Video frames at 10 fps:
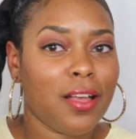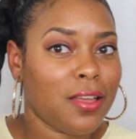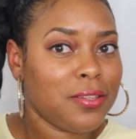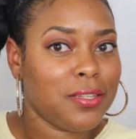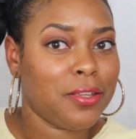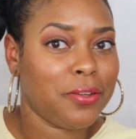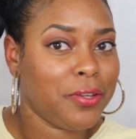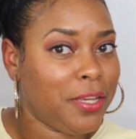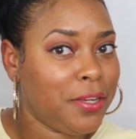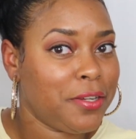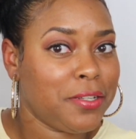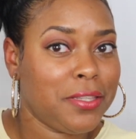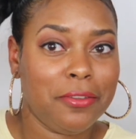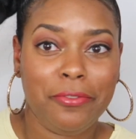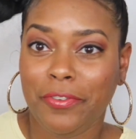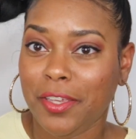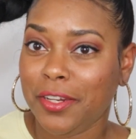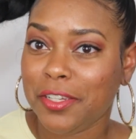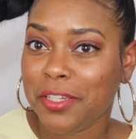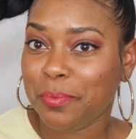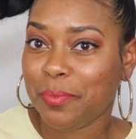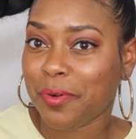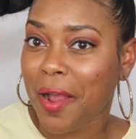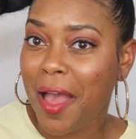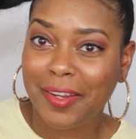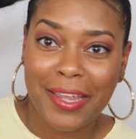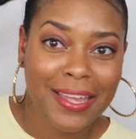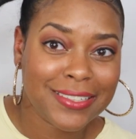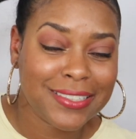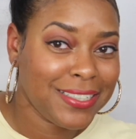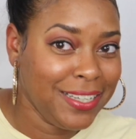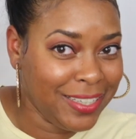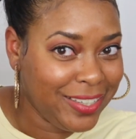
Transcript: y'all, so here's the finished product.